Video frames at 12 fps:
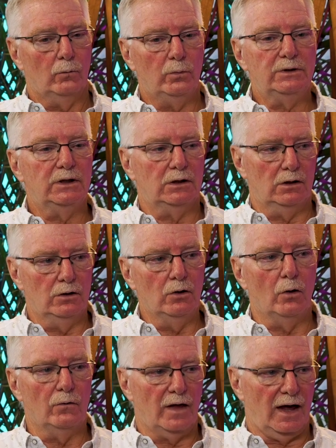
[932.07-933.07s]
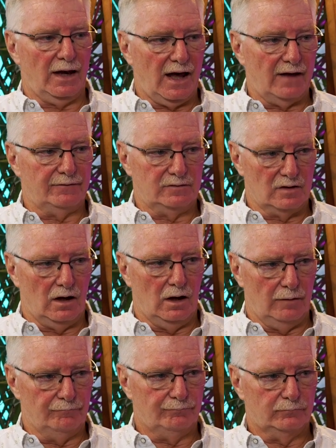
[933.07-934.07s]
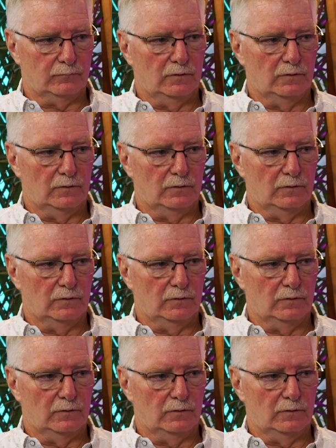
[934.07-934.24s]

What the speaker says: we didn't know that at the time.